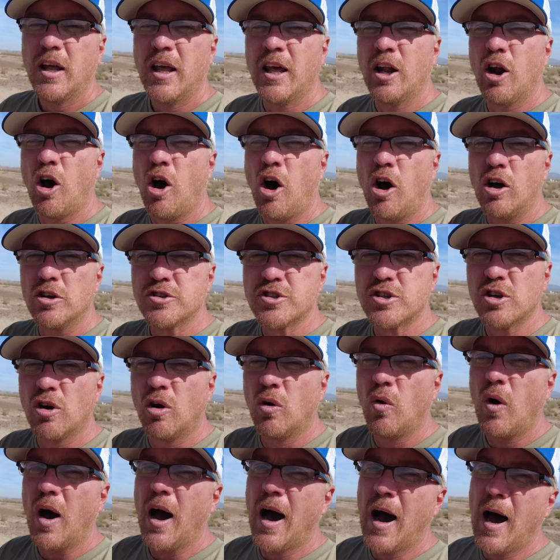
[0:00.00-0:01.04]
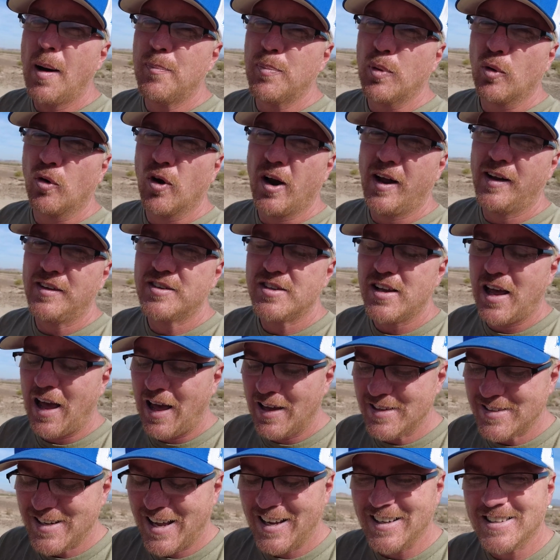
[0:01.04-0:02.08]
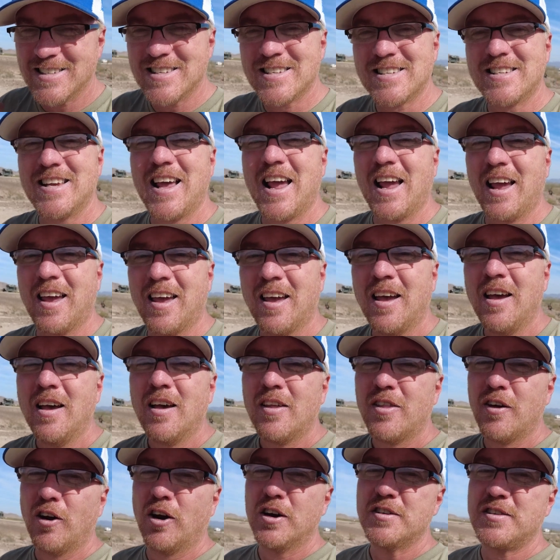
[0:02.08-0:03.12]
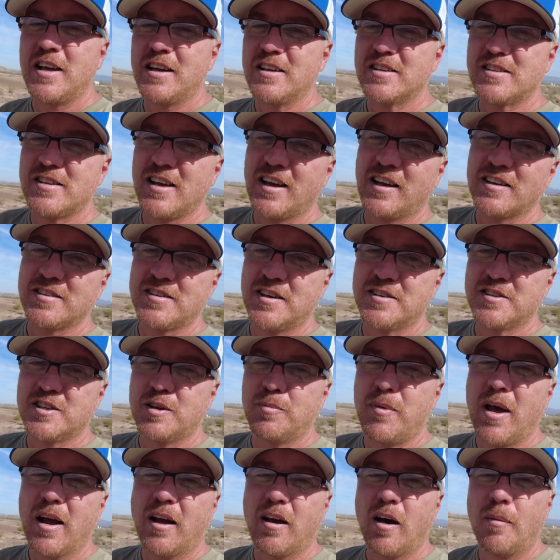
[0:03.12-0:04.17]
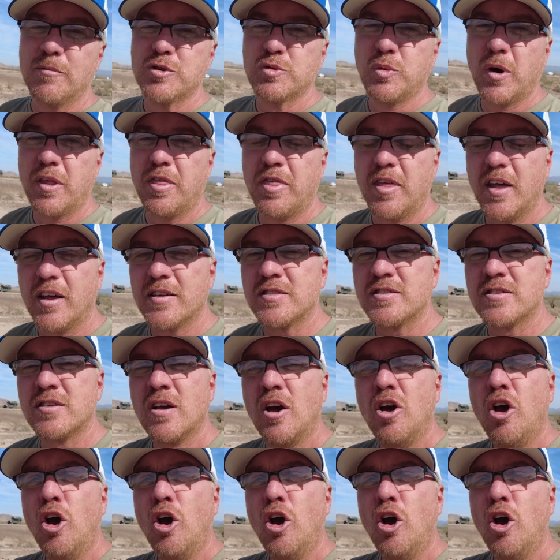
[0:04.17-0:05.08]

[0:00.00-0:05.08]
it also operates as a sink. There is a sink system that comes with this,